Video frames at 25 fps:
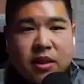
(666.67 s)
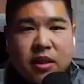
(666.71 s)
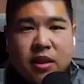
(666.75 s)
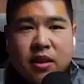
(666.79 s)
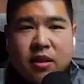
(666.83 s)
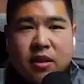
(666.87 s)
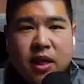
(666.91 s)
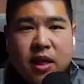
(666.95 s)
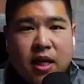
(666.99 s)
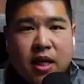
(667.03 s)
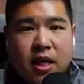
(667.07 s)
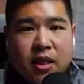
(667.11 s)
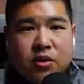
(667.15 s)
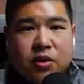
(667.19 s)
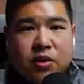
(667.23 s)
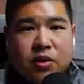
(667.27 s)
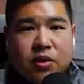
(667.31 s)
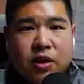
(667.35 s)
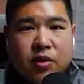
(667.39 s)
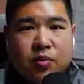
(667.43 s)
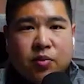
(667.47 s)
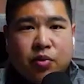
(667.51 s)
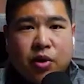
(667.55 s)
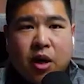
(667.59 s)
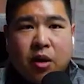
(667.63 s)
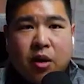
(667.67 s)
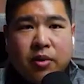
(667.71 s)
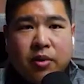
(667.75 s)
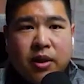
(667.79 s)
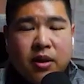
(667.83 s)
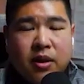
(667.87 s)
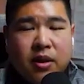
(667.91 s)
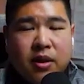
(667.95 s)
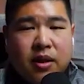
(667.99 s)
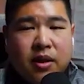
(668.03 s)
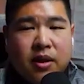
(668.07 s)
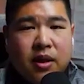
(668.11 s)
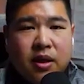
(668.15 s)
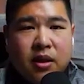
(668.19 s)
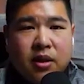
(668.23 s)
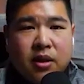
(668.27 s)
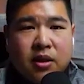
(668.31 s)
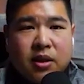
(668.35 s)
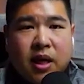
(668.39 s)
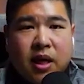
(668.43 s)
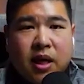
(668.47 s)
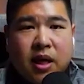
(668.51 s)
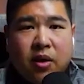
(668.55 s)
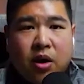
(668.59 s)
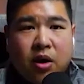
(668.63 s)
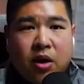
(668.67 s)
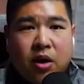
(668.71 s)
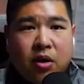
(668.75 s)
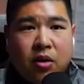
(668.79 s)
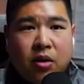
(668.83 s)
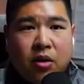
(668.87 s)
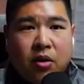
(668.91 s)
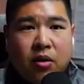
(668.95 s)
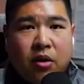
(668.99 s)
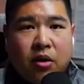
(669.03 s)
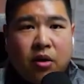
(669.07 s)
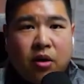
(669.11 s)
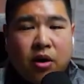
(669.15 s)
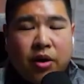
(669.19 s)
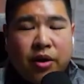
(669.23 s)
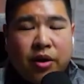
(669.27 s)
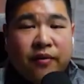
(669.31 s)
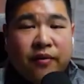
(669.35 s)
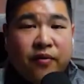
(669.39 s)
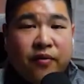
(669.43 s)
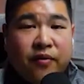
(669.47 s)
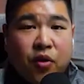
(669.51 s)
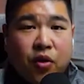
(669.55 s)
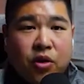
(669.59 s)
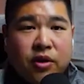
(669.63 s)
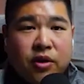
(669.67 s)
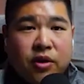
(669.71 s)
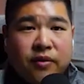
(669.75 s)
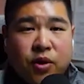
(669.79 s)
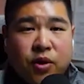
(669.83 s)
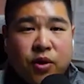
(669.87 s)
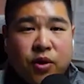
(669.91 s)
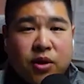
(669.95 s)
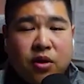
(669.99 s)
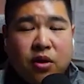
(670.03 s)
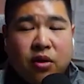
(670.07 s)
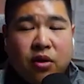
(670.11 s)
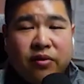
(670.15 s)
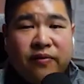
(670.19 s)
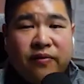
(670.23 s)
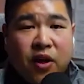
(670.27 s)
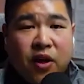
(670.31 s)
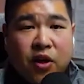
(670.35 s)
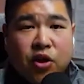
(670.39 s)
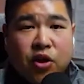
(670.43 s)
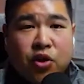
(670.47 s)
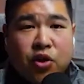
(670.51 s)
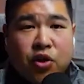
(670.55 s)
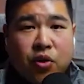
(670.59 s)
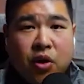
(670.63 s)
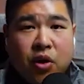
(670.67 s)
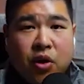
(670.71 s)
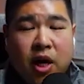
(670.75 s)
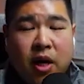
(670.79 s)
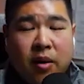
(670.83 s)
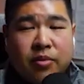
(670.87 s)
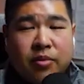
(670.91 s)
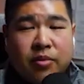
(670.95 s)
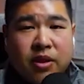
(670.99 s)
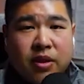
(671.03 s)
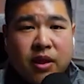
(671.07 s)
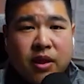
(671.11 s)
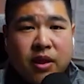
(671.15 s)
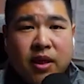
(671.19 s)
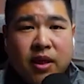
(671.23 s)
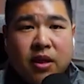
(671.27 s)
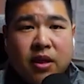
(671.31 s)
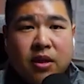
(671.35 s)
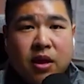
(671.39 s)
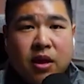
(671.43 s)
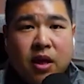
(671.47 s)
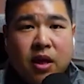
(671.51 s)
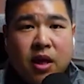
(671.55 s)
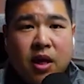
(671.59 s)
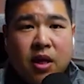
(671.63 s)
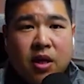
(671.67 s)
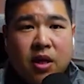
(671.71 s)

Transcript: c class is probably things that are are on the verge of what's called functional obsolete